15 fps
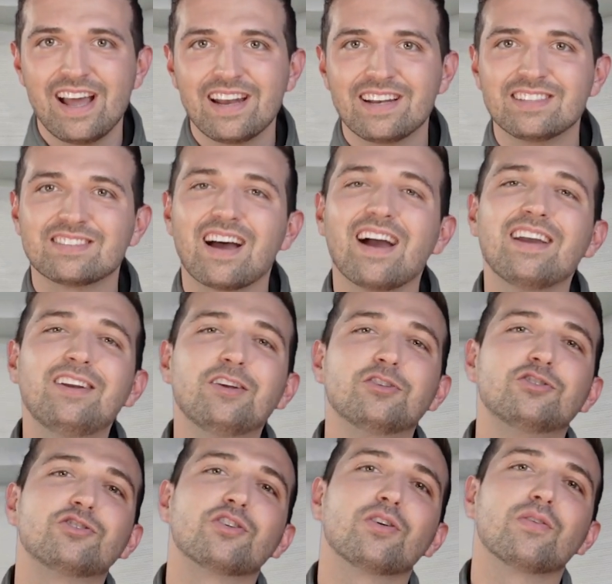designed to
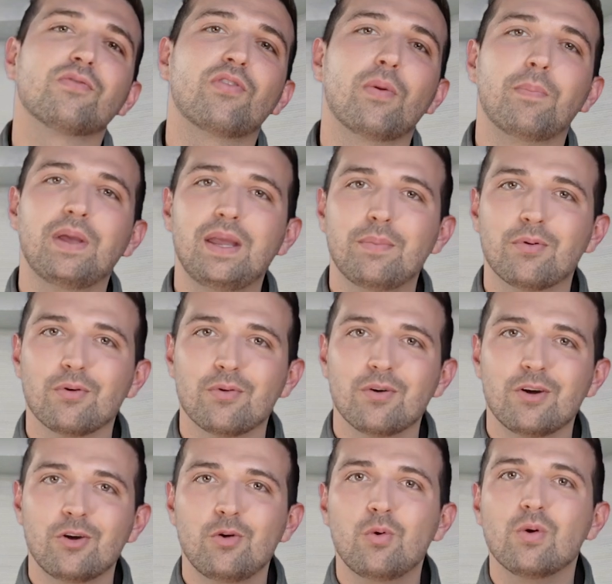serve the people
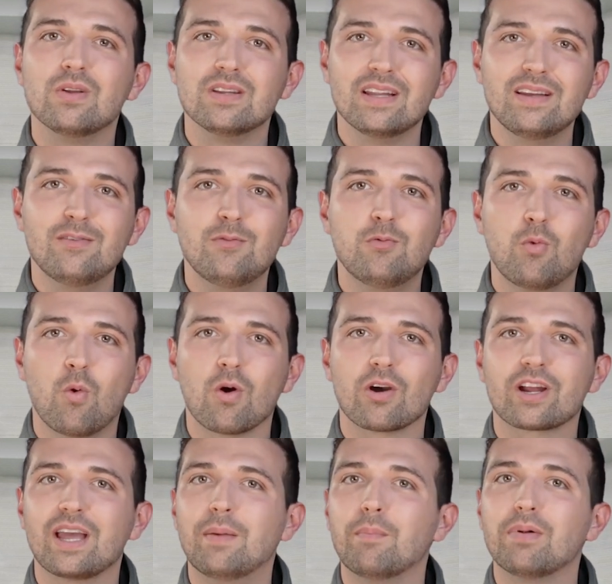who will live,
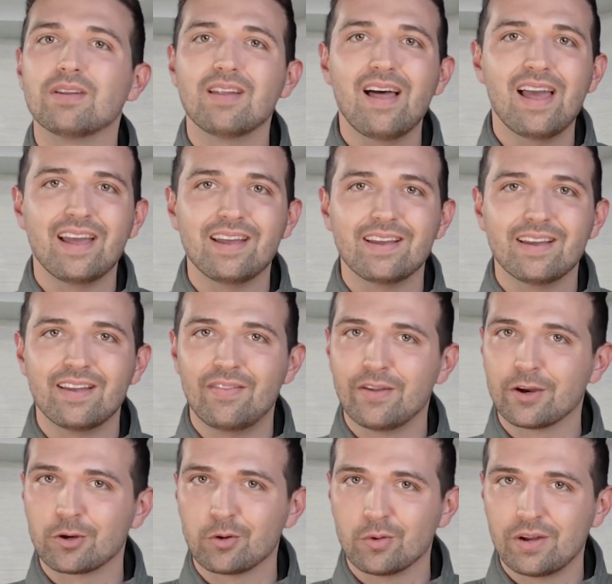work, and play in
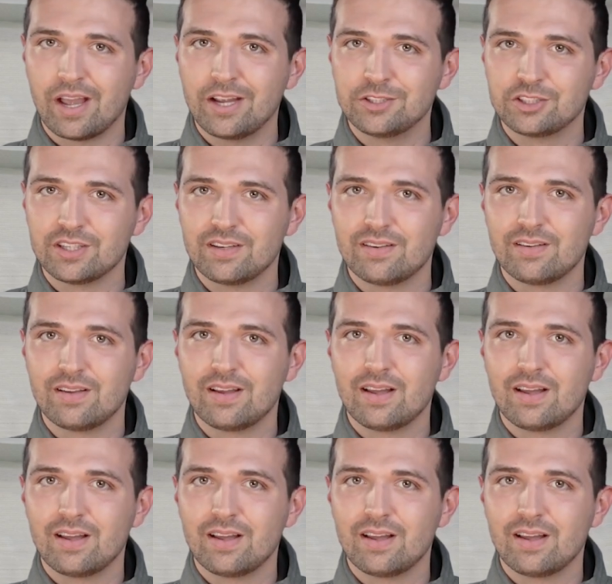their creation,